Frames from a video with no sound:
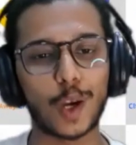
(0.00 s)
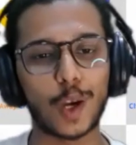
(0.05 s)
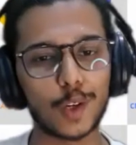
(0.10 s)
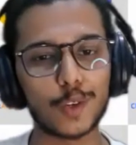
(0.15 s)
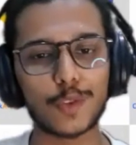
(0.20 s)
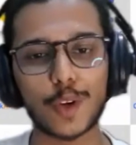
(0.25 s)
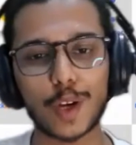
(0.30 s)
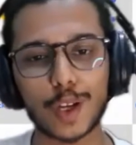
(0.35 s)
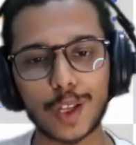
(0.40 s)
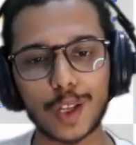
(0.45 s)
So
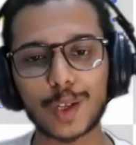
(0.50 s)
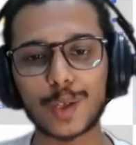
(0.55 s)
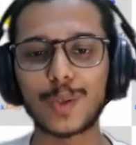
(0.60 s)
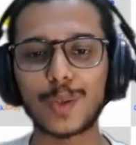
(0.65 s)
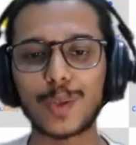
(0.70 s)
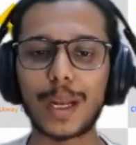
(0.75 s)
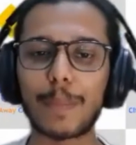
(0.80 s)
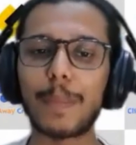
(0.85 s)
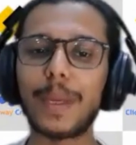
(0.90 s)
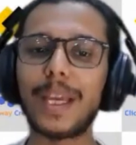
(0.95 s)
without
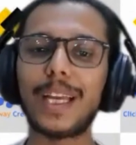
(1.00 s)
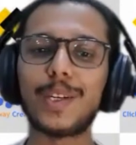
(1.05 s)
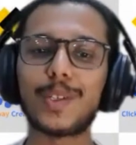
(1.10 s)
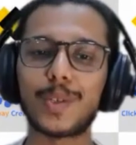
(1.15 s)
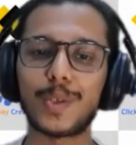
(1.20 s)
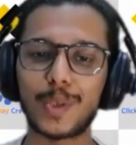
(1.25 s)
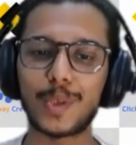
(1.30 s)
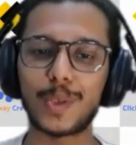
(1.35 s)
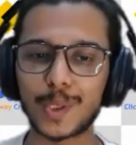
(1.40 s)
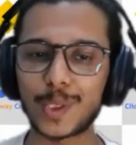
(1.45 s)
further ado, let
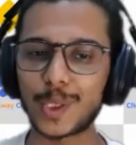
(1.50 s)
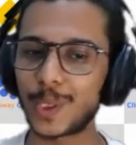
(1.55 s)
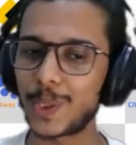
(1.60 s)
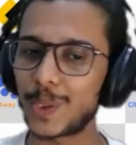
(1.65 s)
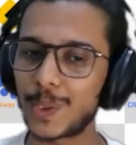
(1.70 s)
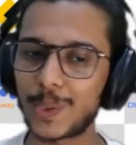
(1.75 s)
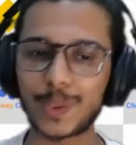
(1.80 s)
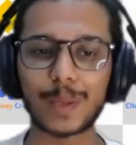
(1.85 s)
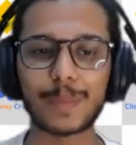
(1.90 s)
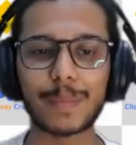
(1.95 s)
me
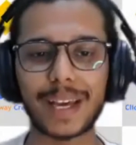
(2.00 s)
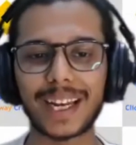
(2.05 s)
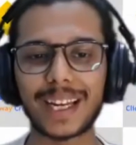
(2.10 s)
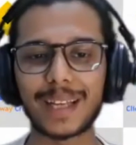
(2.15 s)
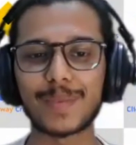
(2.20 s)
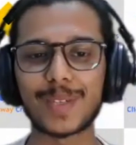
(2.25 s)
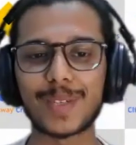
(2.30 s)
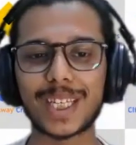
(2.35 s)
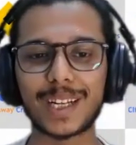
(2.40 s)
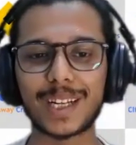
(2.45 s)
introduce you to
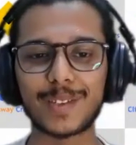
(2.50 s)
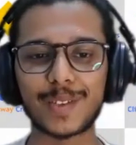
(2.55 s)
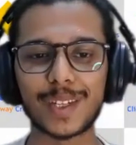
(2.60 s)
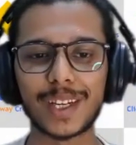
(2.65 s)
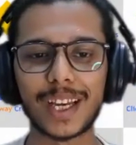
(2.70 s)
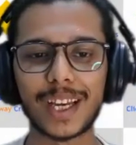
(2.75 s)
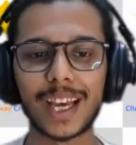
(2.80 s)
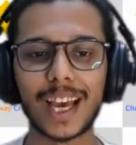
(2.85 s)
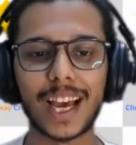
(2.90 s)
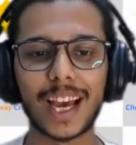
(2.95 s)
the man
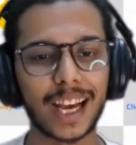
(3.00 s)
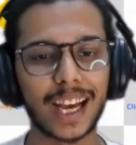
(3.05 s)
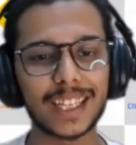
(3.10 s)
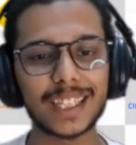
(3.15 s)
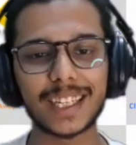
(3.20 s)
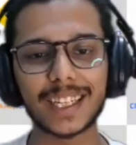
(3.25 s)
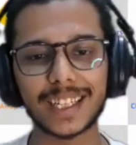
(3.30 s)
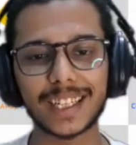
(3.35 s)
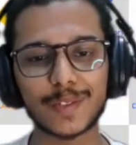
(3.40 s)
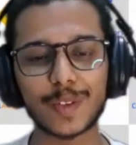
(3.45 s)
himself.
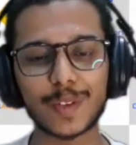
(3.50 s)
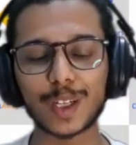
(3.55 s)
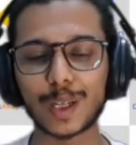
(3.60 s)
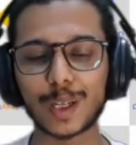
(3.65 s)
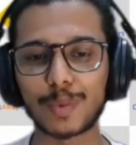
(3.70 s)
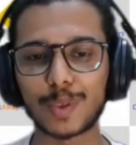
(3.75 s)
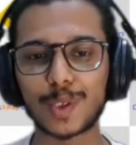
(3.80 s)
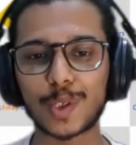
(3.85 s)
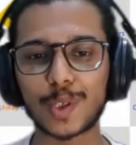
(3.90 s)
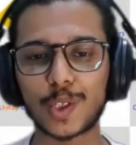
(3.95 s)
Hi,
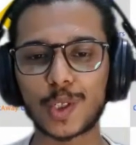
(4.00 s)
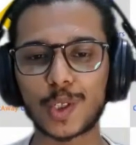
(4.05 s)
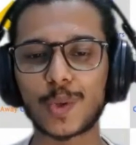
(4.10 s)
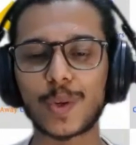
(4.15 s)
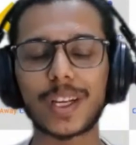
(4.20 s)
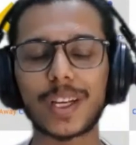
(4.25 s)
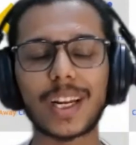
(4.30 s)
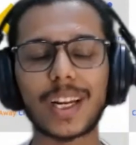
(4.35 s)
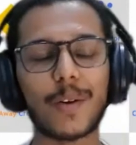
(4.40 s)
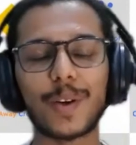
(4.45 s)
Karan. Welcome to
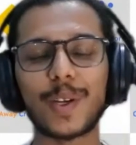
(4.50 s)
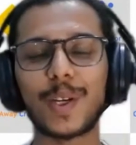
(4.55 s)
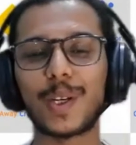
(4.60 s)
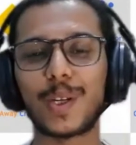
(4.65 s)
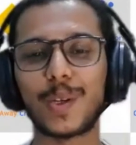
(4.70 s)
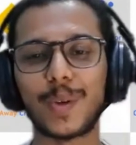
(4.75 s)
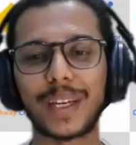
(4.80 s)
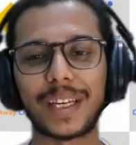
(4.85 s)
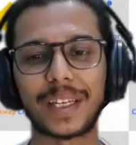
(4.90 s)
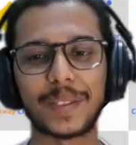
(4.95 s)
the show. And
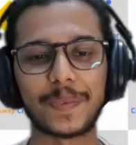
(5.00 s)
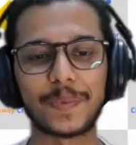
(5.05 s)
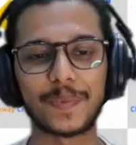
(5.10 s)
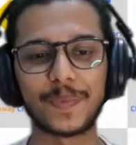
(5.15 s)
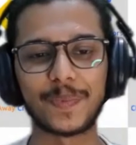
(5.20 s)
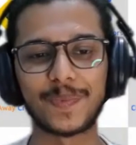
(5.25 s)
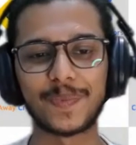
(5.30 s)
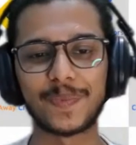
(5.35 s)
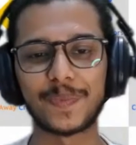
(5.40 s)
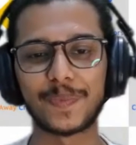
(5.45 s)
how are you doing?